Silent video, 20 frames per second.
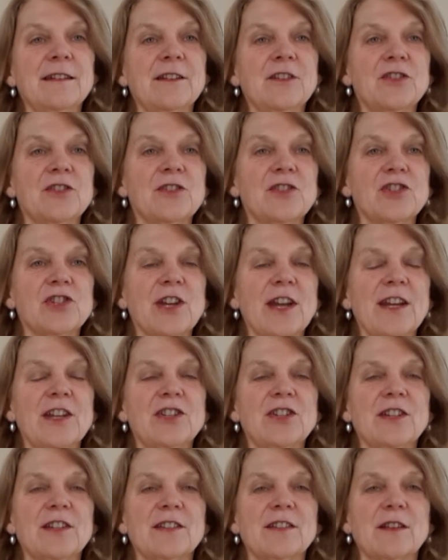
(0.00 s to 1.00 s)
and just
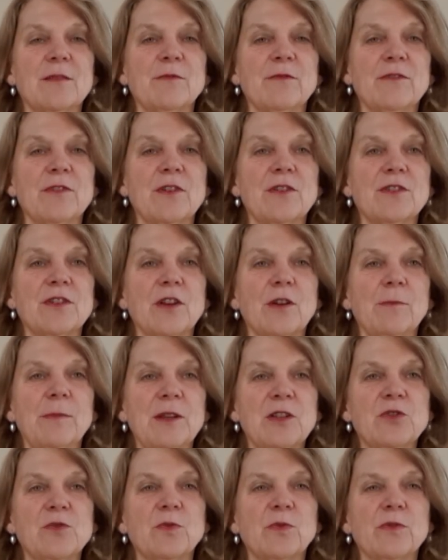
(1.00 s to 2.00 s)
changing some of those
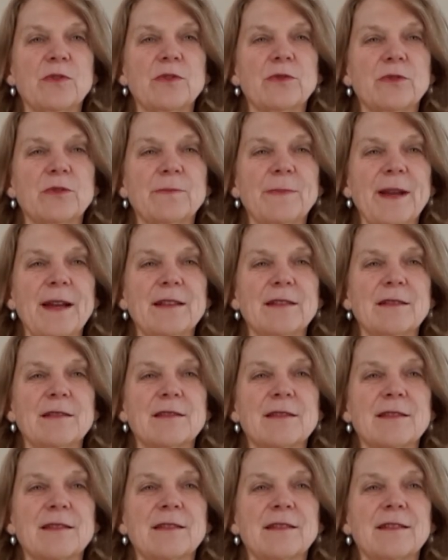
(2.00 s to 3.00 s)
habitual thought
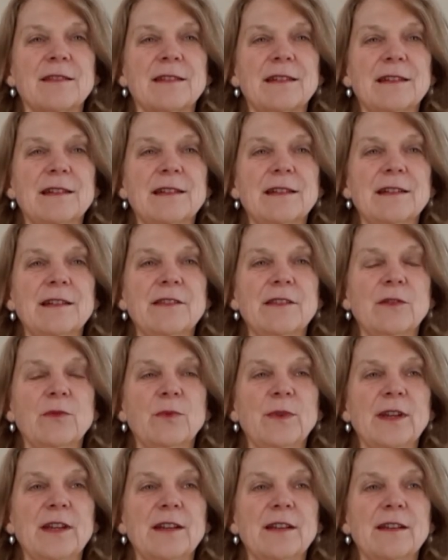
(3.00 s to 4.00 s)
patterns that
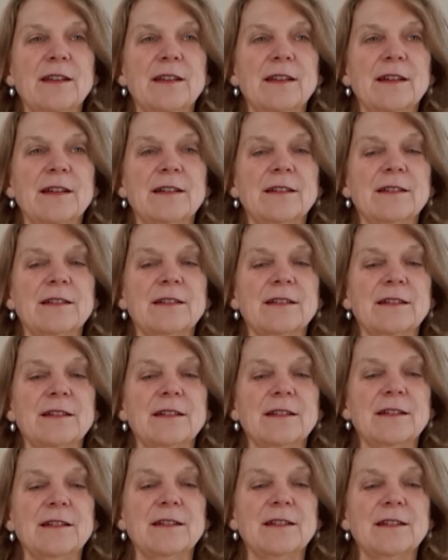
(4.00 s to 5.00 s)
we can
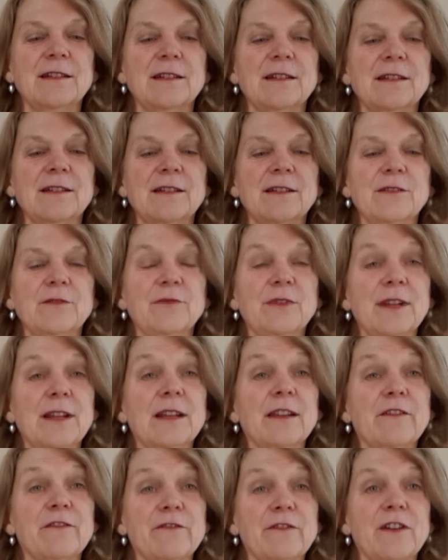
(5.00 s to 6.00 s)

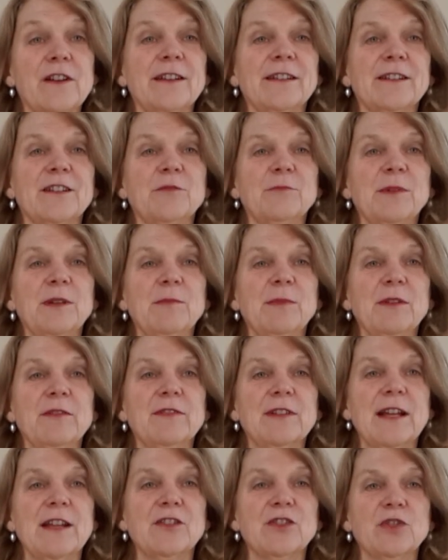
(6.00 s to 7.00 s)
readily find can be a bit
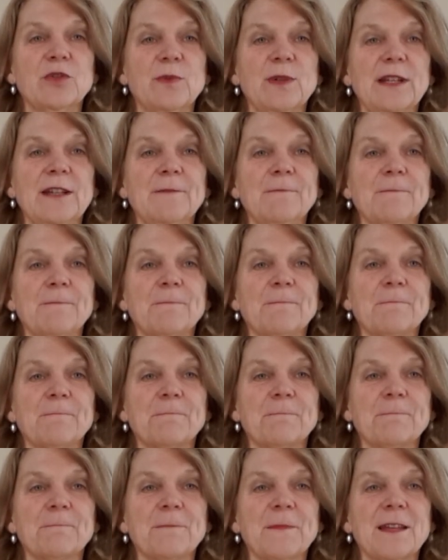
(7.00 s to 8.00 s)
of an undoing.
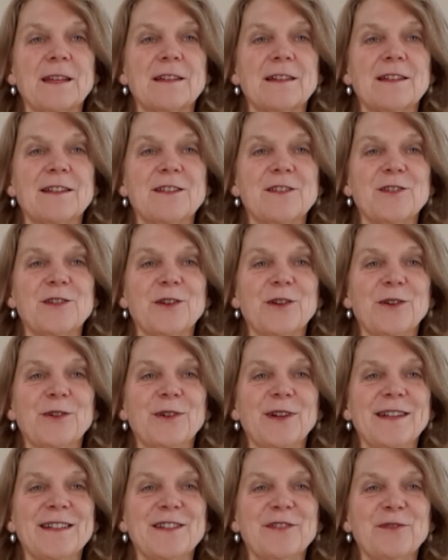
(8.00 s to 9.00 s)

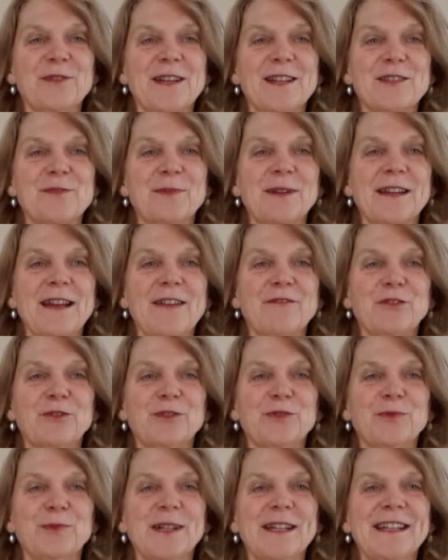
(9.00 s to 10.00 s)
So until next week, have a
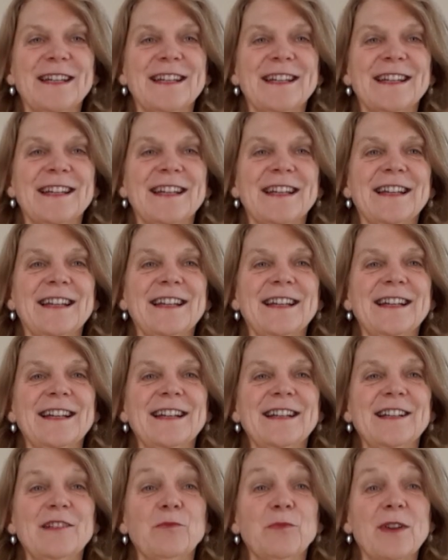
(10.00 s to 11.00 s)
good week.
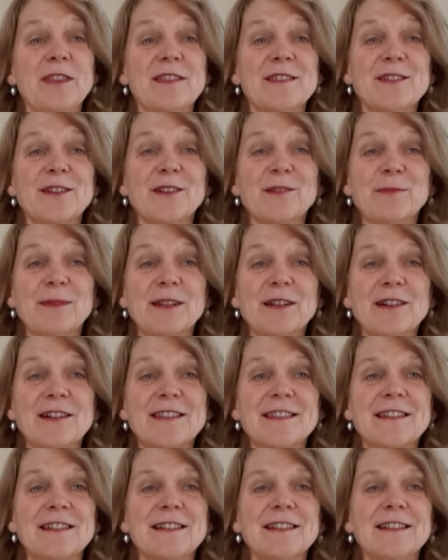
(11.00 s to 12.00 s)
Weather's going to be
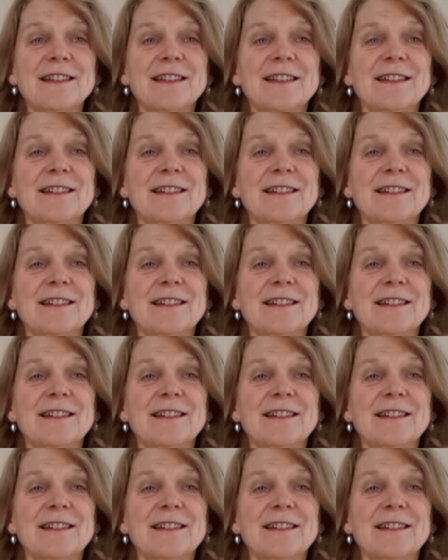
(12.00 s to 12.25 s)
nicer,